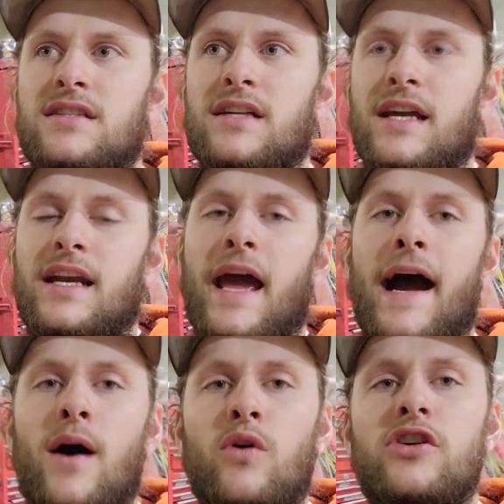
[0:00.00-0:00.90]
In
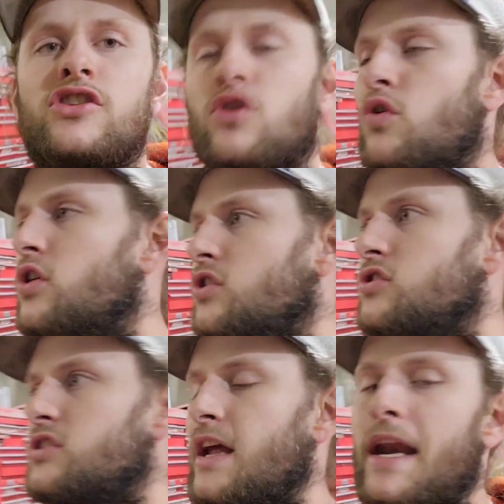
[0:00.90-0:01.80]
our
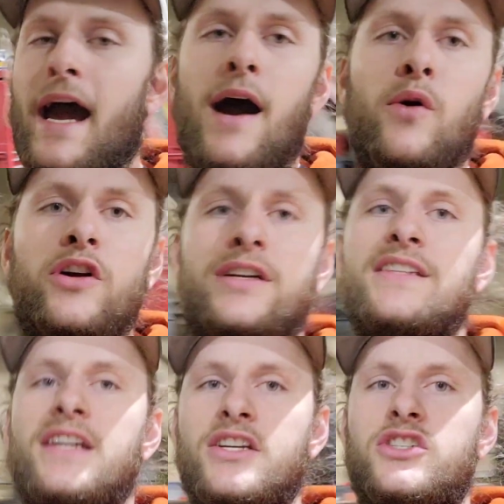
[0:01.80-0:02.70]
soils and our
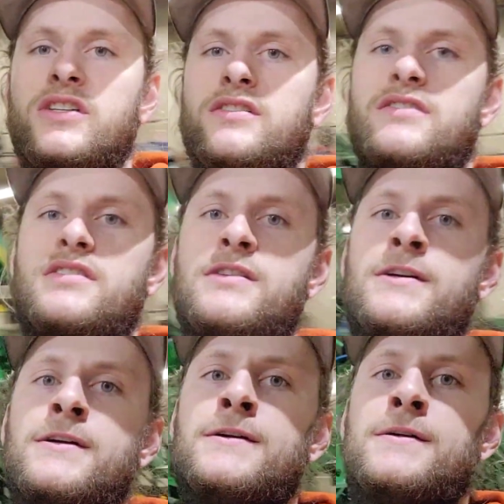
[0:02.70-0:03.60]
conditions,
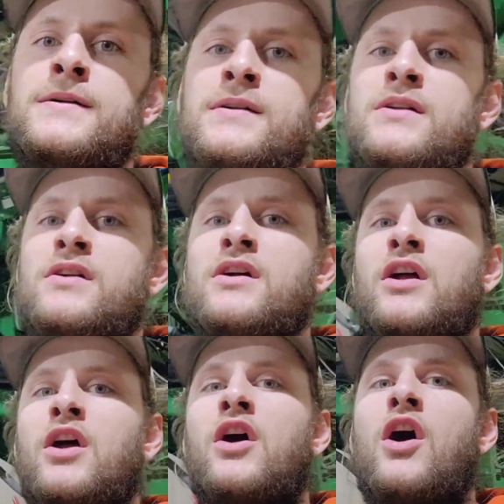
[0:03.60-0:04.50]

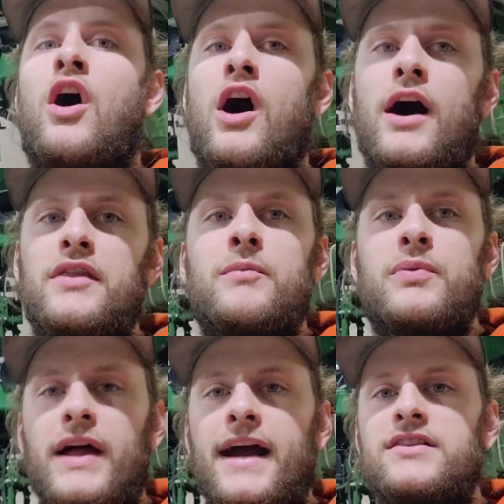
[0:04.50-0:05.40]
on the
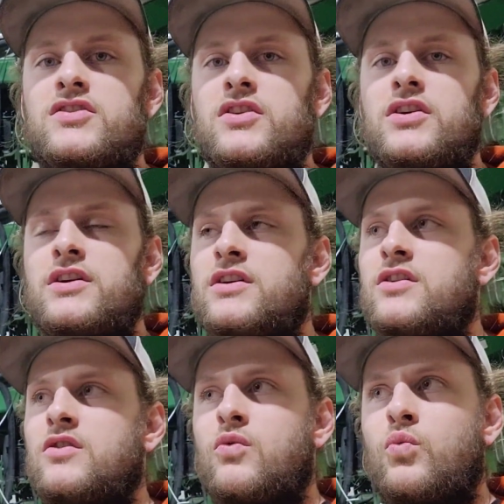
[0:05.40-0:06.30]
planter,
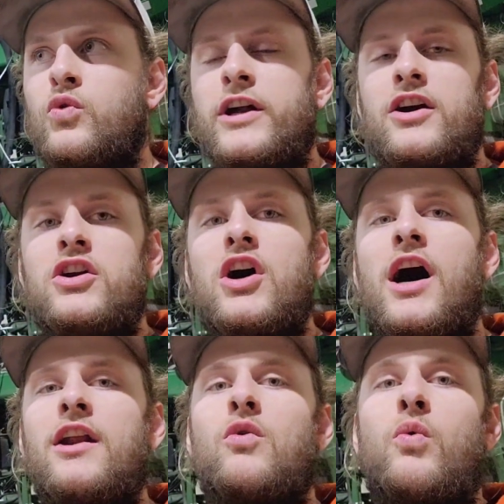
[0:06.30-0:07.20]
we are
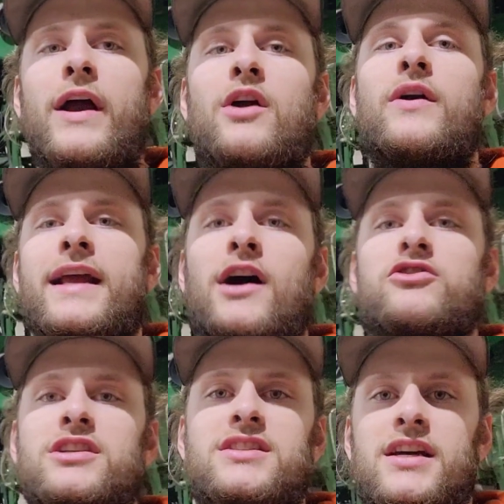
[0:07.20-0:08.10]
not wearing out
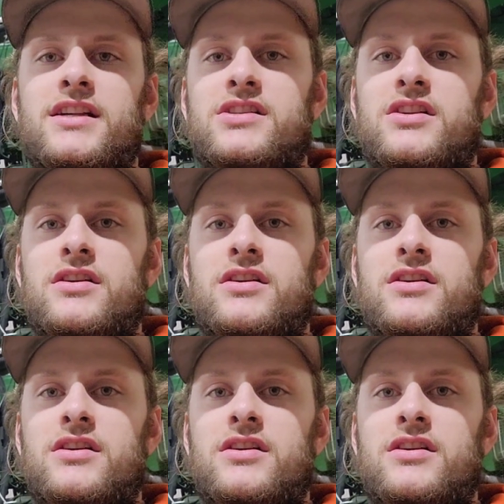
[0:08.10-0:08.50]
the disc